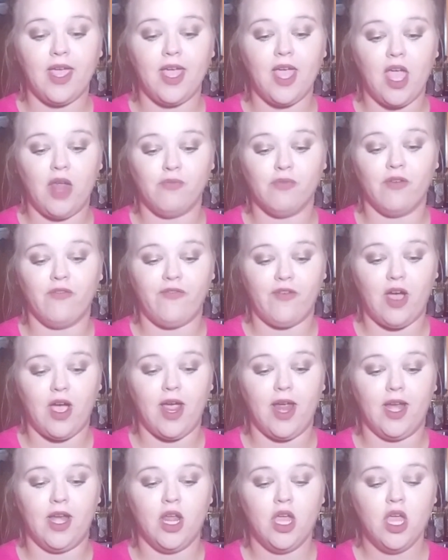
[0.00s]
and
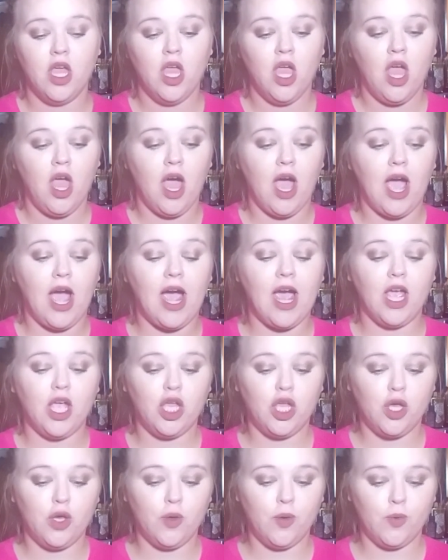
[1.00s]
refine. I
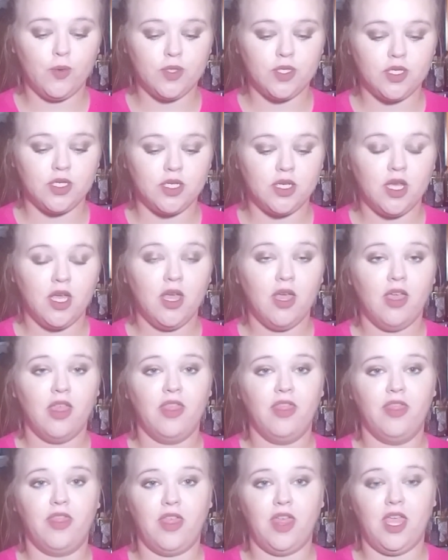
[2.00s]
used
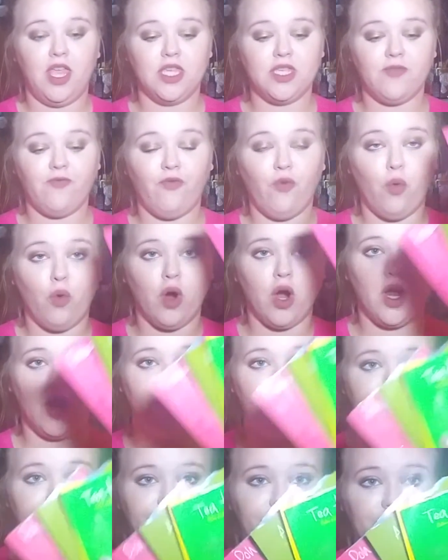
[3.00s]
these
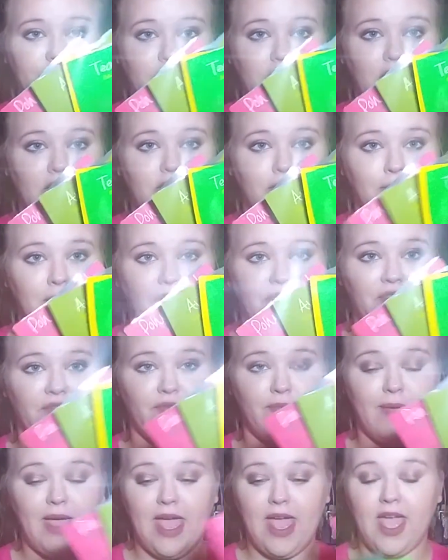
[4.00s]
4 in the month of
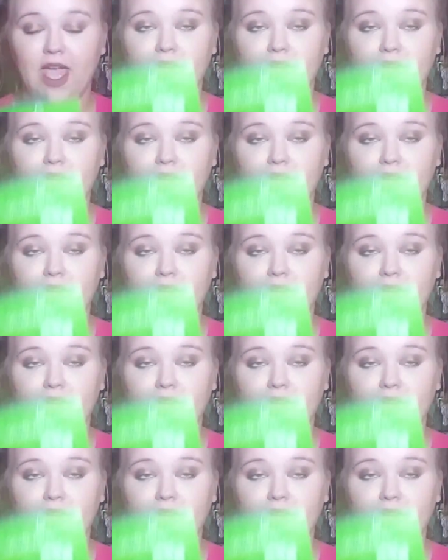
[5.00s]
May,